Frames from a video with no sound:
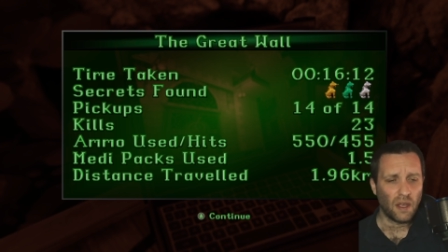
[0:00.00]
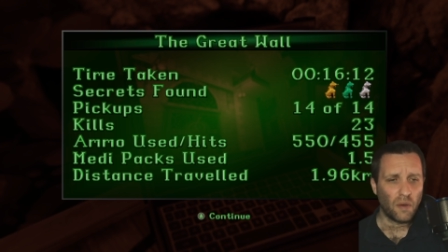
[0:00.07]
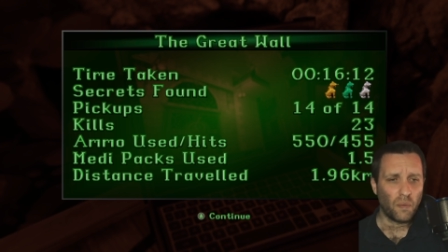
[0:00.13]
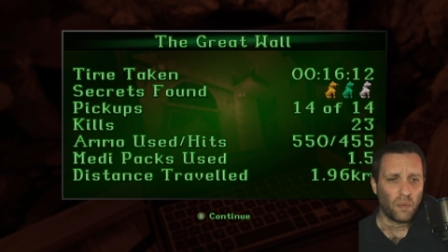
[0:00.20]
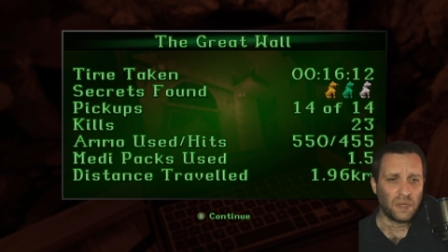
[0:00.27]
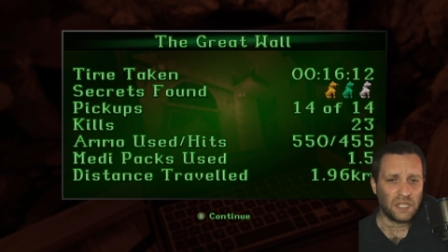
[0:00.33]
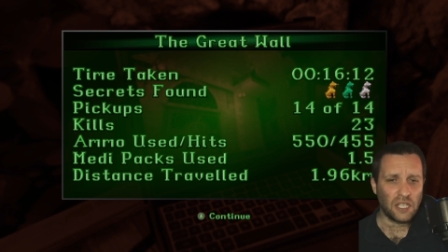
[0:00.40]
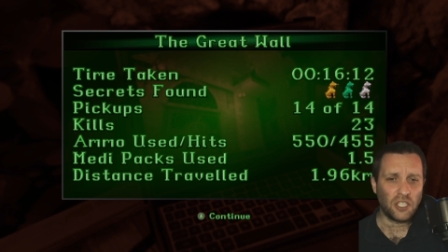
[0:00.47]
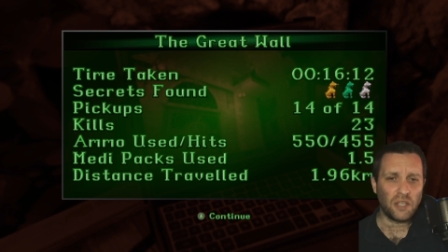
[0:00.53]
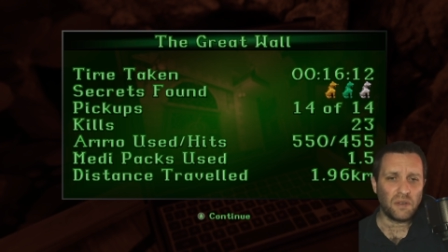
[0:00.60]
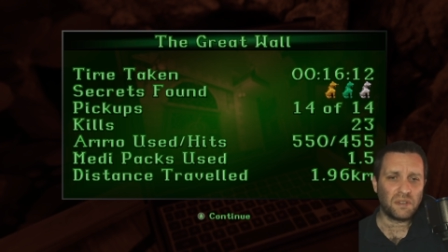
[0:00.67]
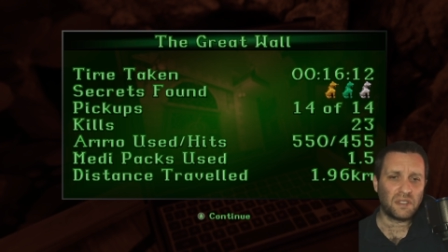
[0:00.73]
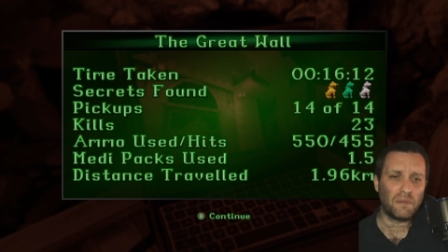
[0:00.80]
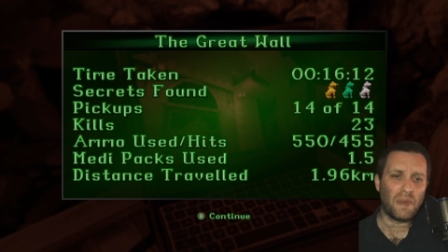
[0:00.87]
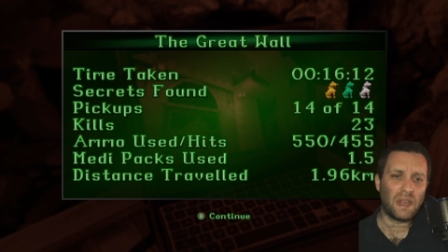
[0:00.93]
We did use
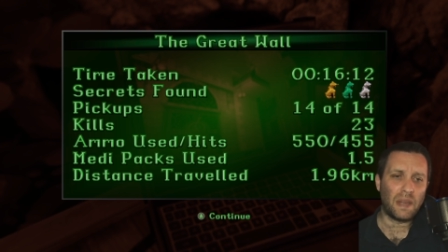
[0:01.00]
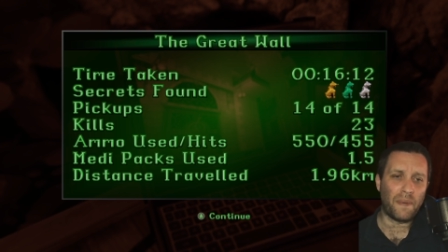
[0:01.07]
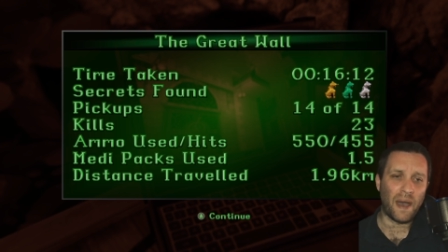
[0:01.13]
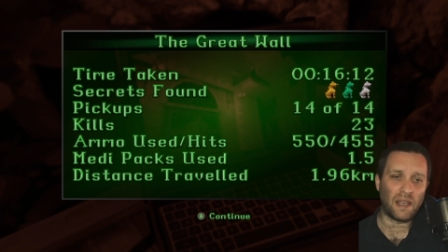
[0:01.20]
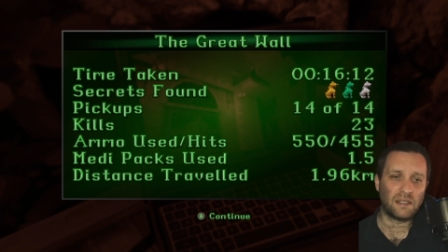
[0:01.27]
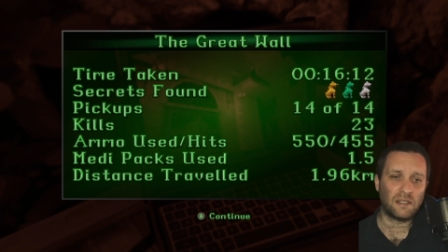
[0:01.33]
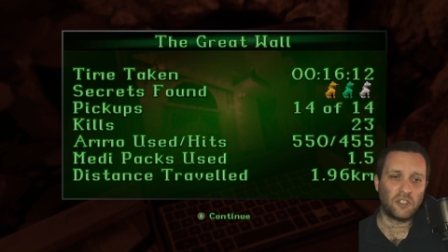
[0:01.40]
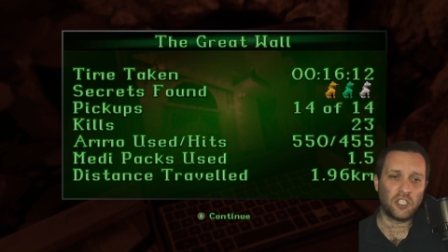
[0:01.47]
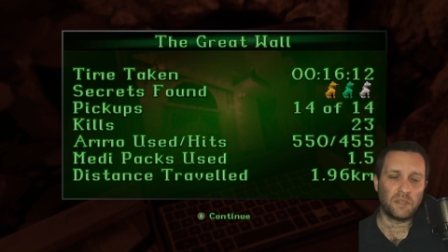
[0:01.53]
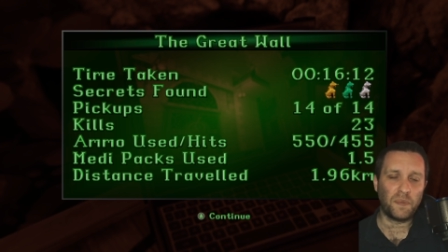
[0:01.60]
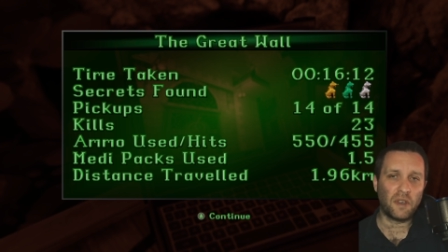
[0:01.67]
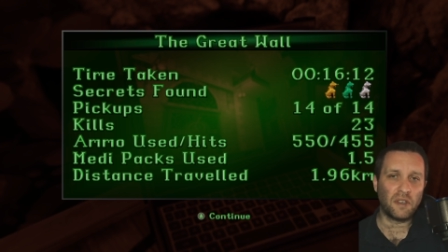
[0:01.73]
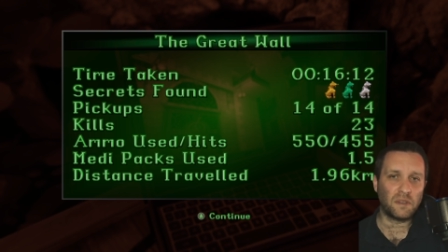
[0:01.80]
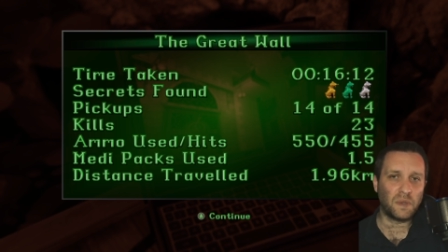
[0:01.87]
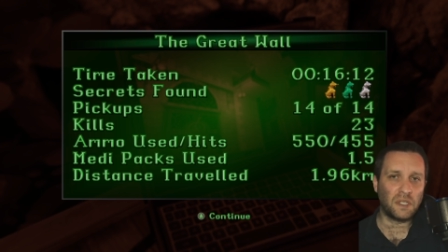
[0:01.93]
some medipacks just
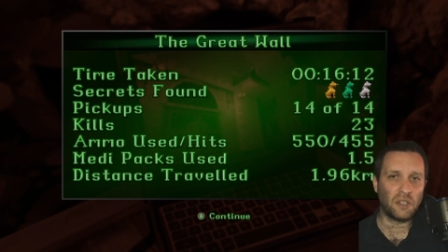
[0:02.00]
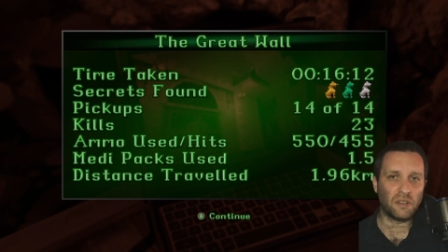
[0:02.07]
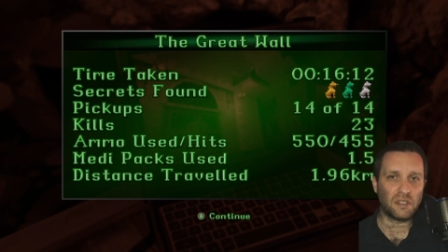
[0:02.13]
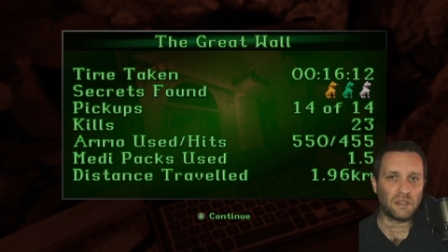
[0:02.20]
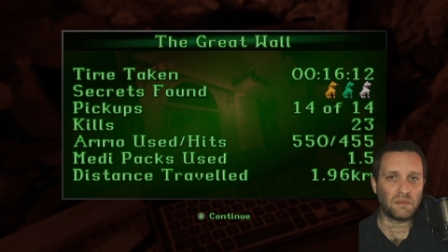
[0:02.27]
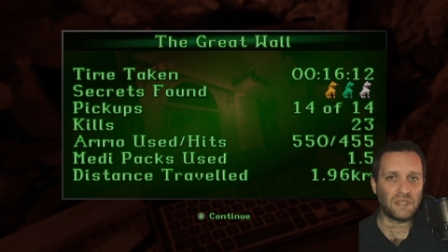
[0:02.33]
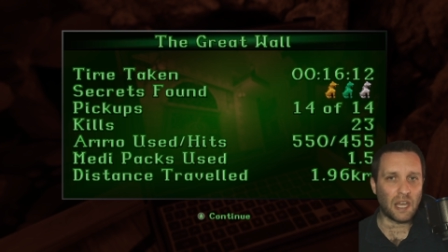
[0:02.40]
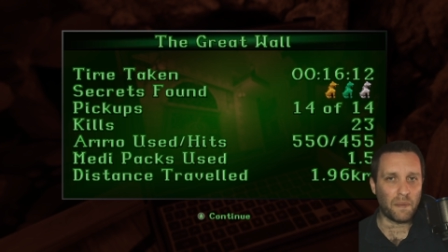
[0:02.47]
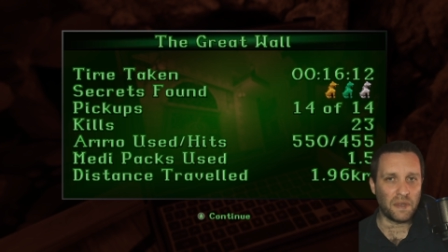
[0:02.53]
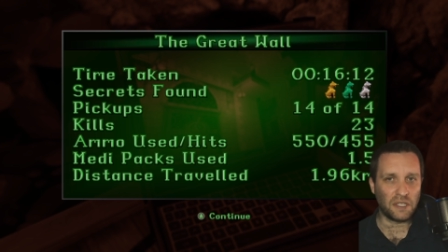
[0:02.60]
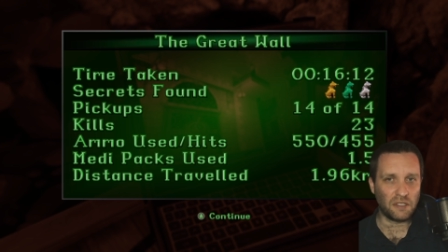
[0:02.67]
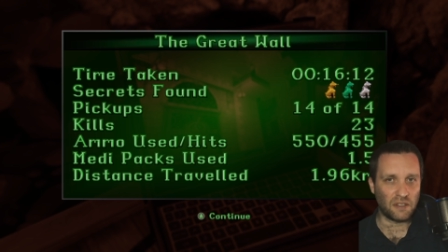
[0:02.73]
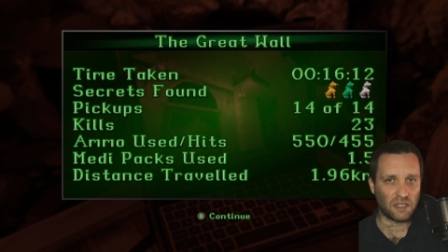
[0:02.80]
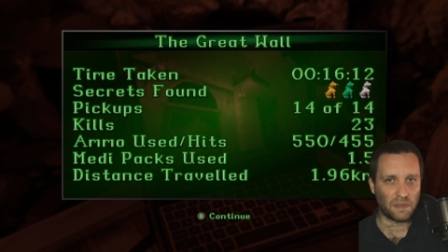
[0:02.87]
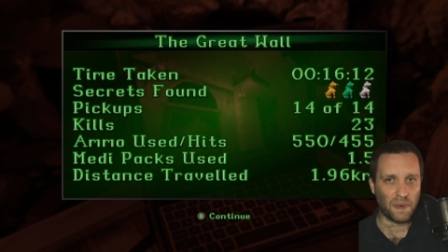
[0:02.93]
because we took some damage
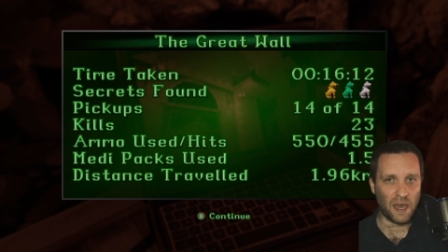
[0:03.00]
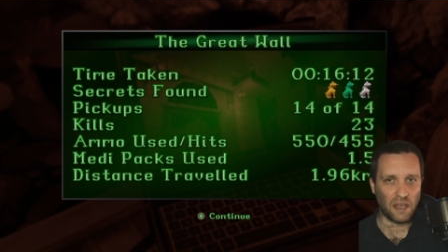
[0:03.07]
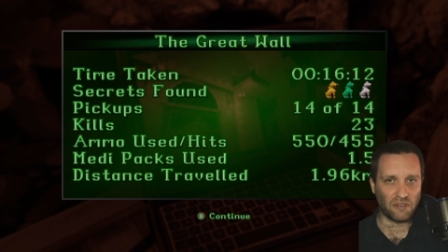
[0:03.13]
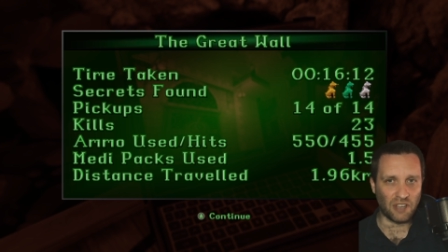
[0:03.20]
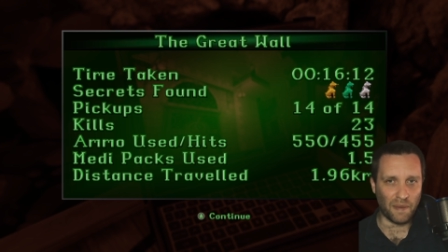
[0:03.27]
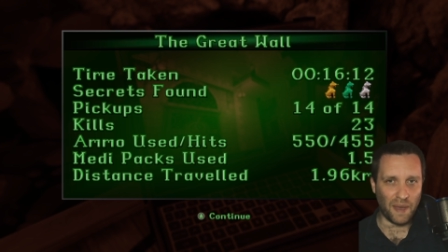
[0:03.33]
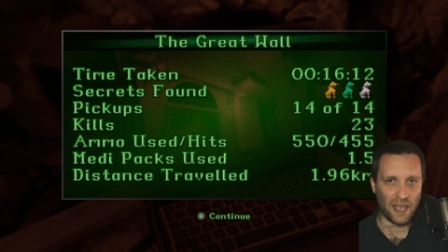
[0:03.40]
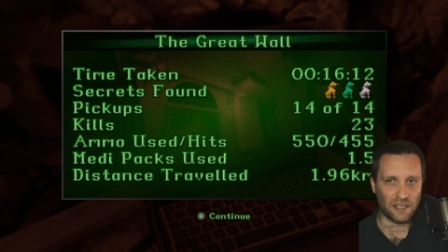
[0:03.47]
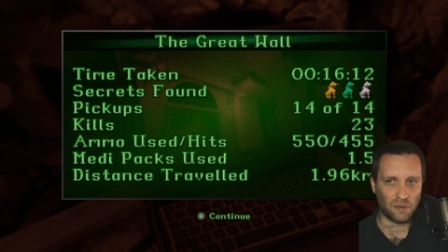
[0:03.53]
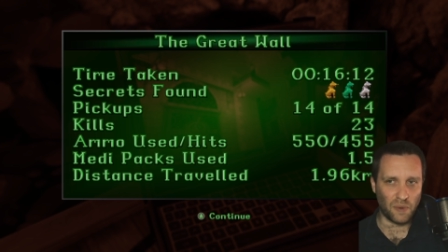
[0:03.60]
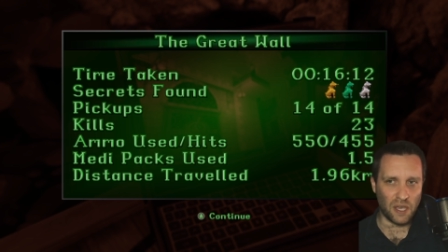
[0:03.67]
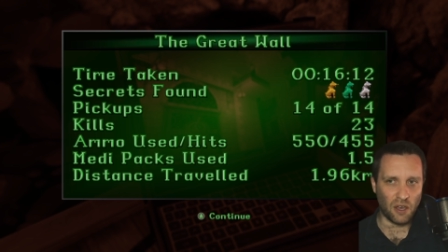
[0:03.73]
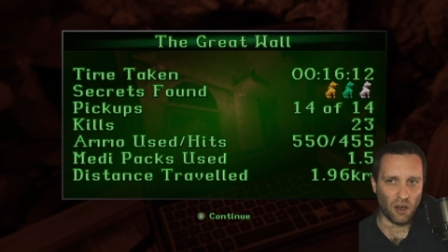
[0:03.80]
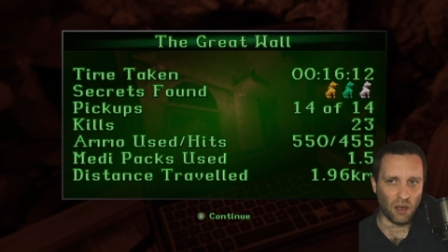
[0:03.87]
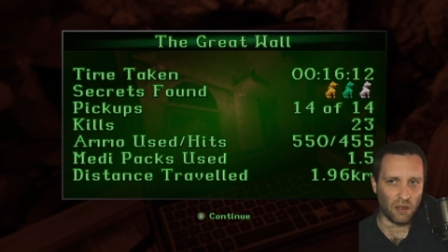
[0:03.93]
to the spike trap as we
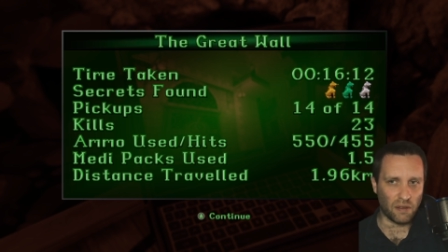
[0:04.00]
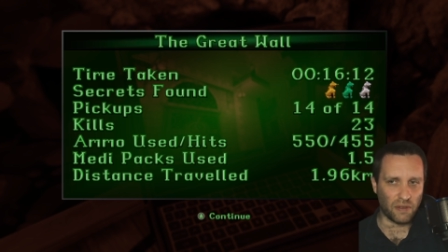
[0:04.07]
got